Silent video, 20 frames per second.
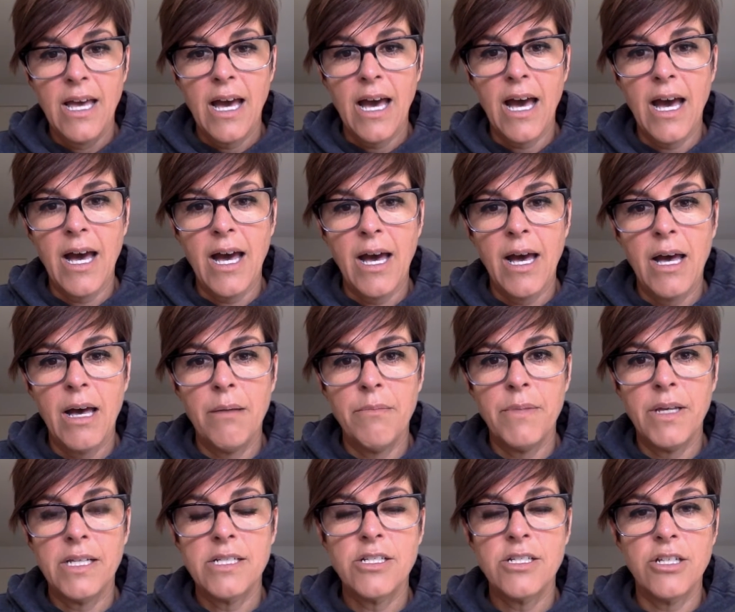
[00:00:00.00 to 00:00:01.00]

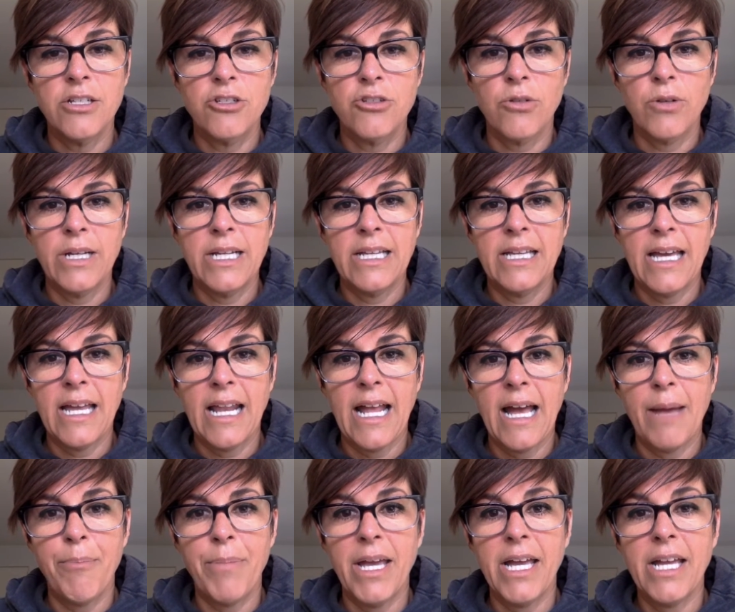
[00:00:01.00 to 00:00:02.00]
to join Get
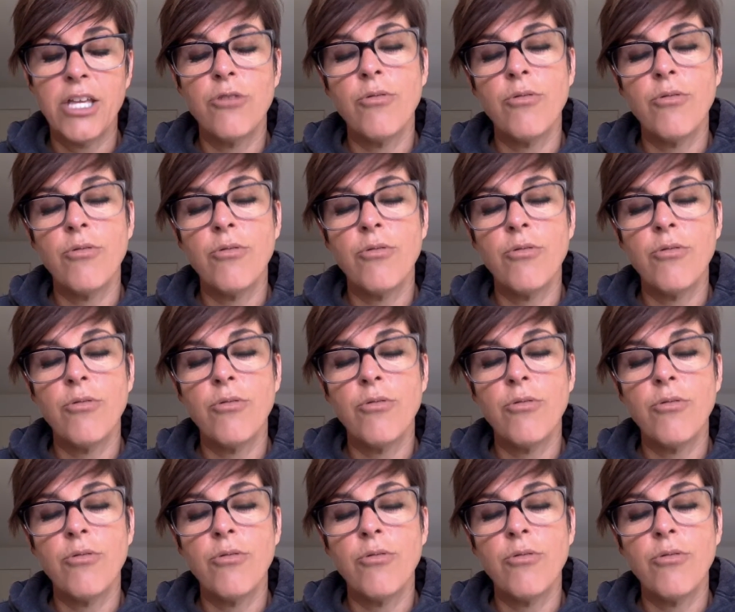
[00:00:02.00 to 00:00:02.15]
Epic.